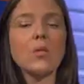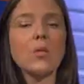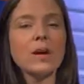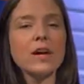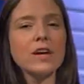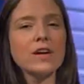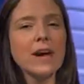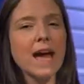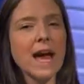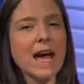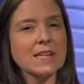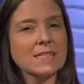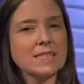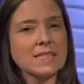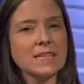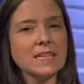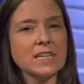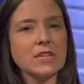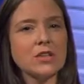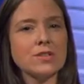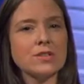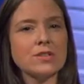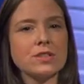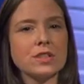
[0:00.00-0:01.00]
we are
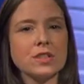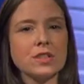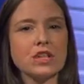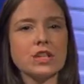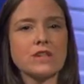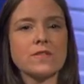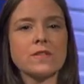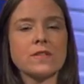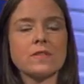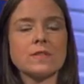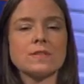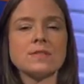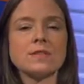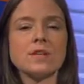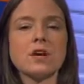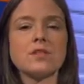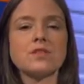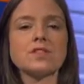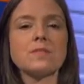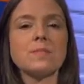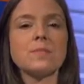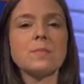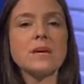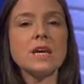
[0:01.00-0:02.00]
asking you to look for
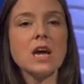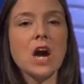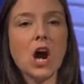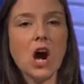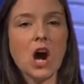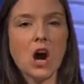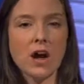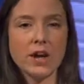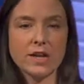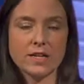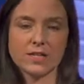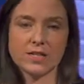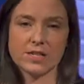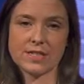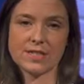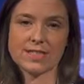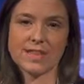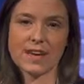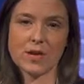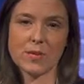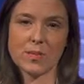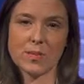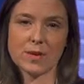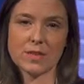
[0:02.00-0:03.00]
results beyond just
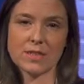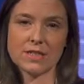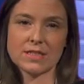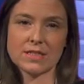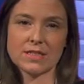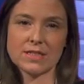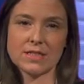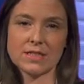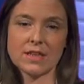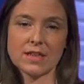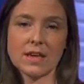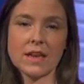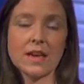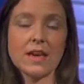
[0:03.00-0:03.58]
outputs.